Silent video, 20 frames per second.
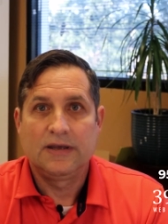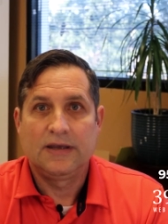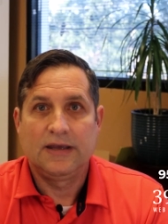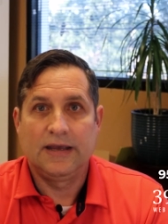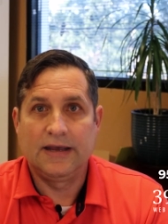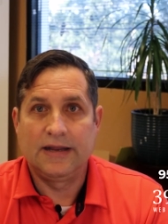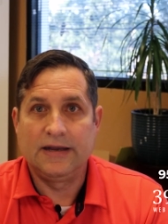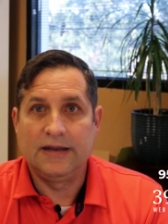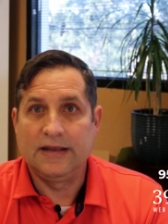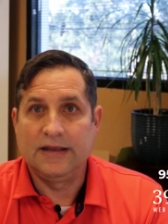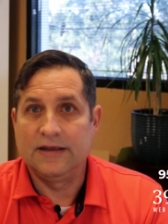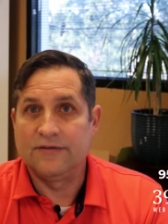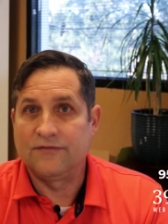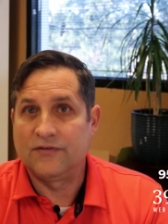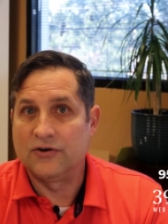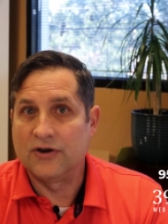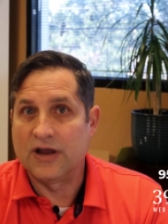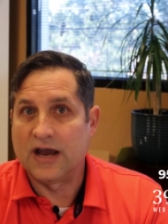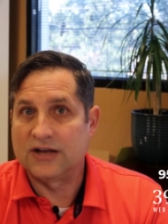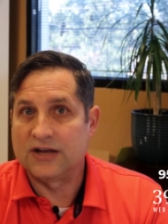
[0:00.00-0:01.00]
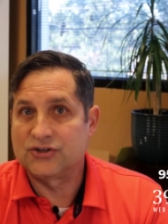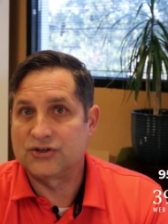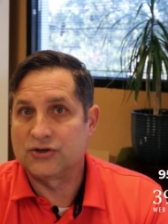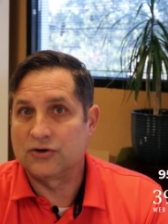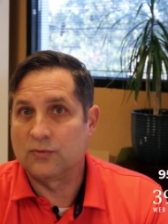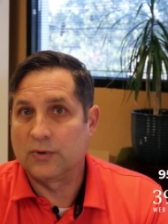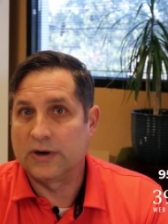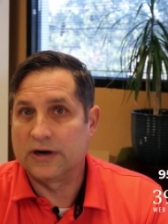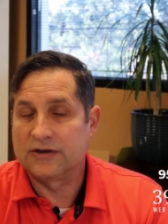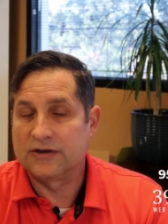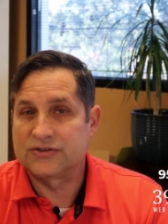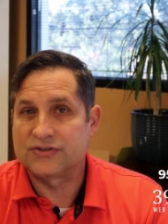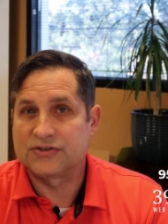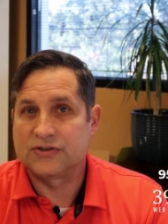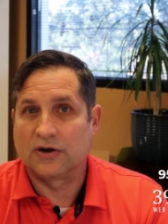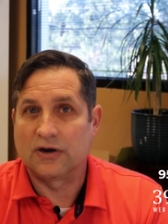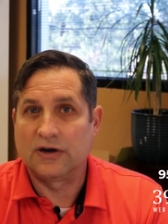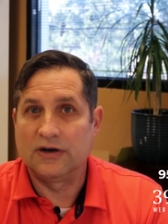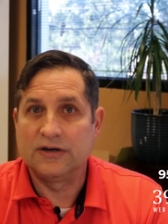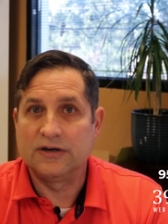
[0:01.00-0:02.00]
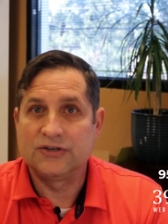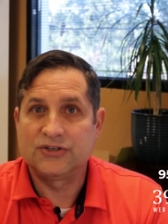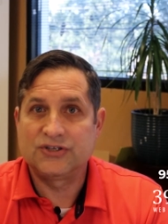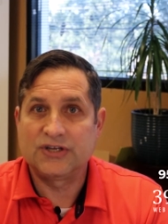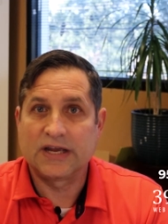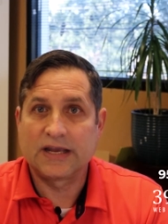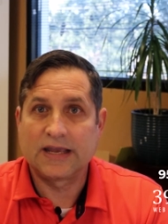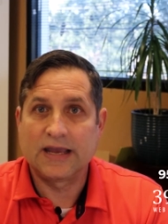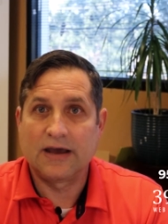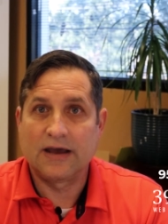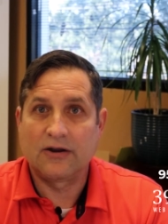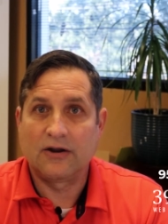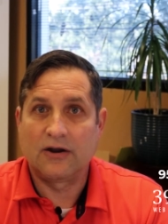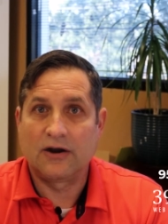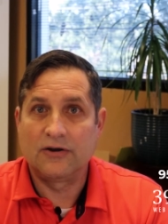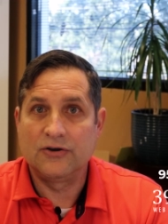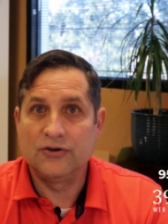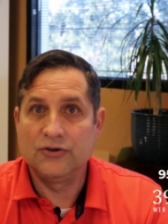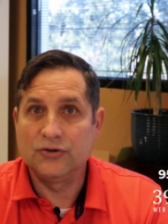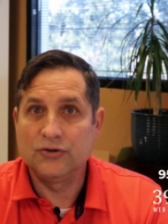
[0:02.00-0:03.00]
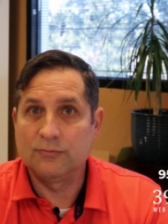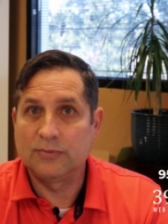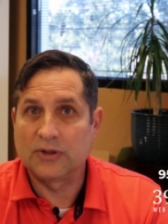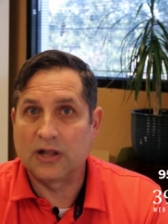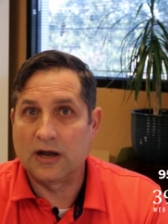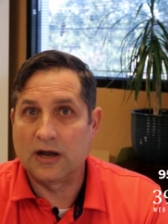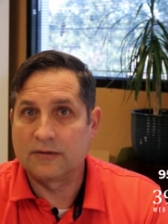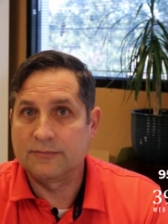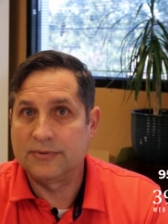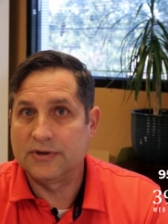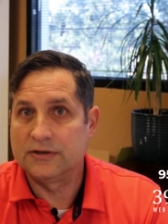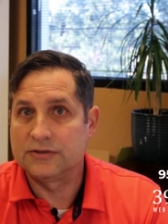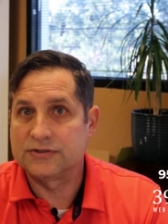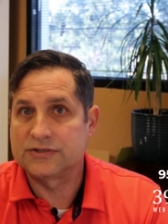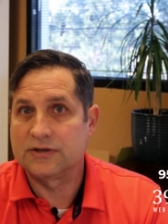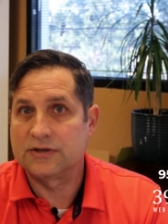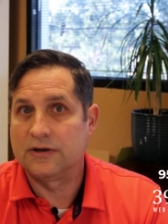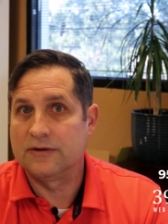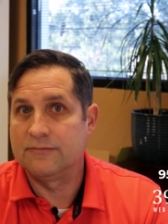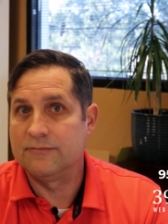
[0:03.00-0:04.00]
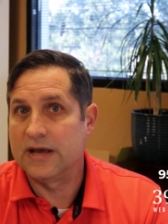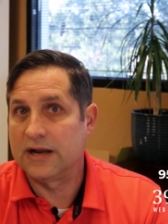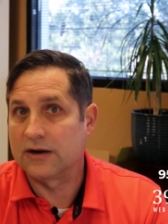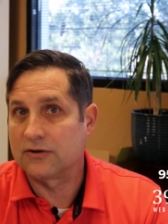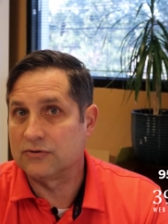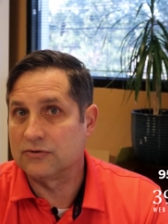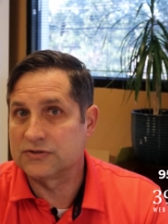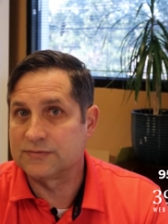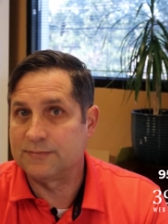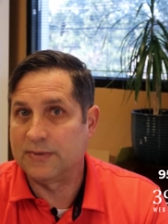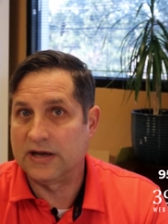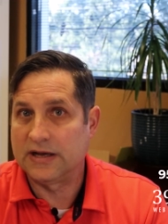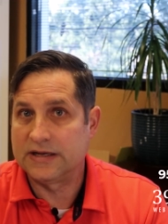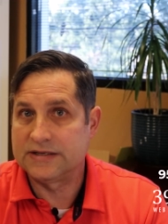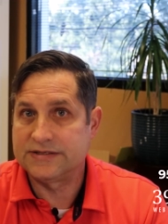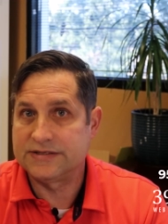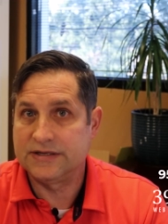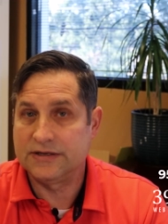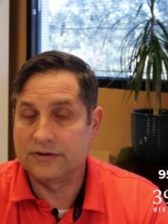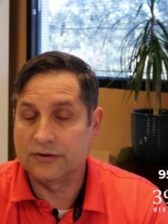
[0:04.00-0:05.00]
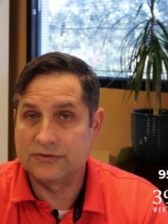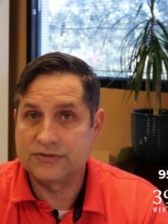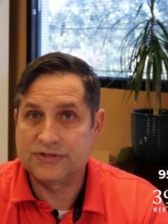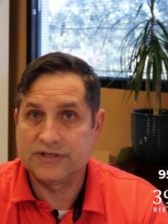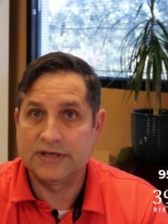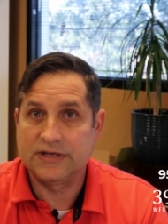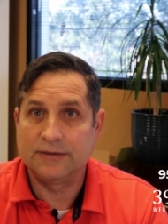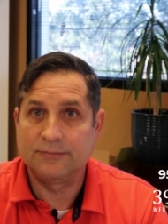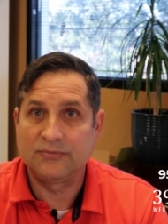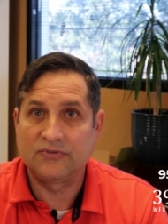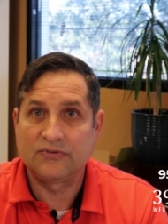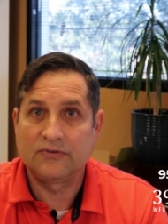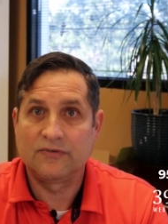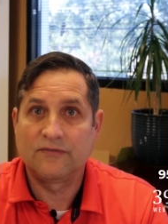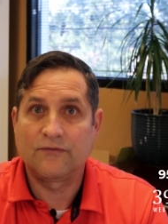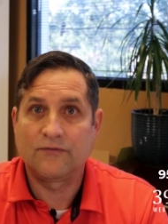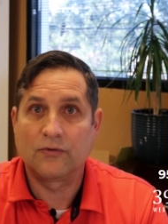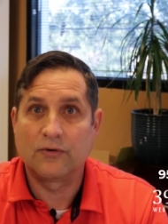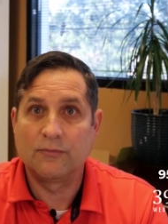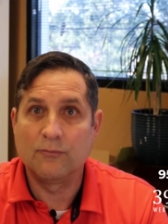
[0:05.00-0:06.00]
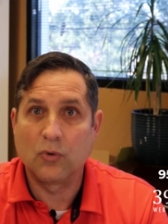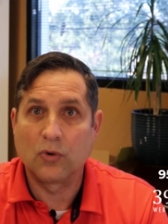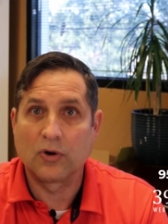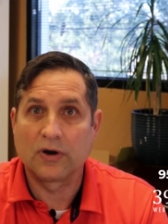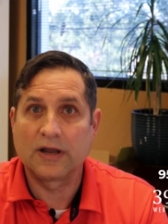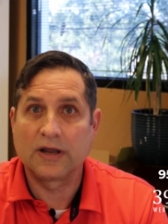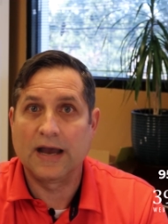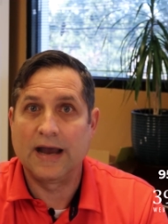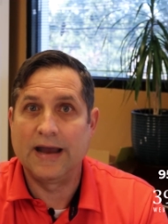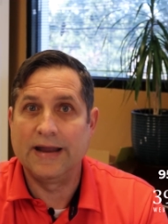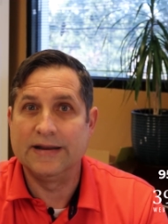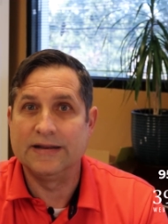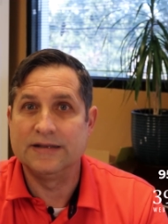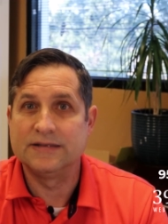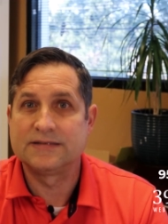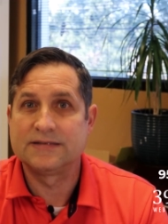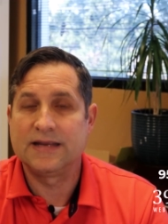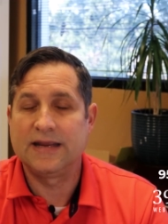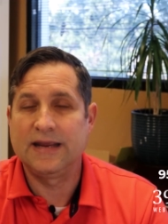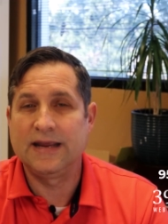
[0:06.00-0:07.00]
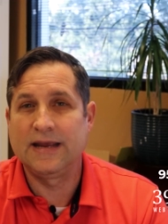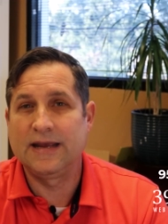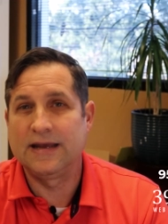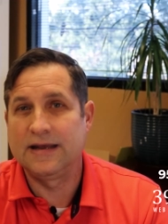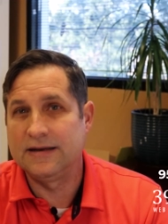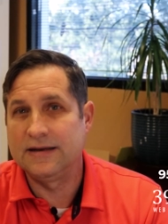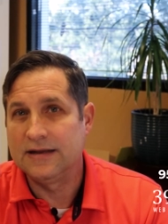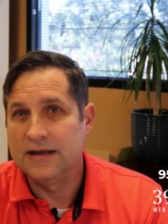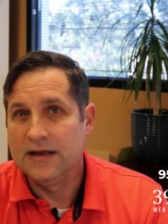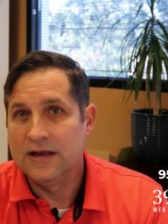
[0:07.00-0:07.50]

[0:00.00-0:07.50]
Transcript: And if you're not sure where to start, check out our new blog post on medical spa SEO tips for more guidance and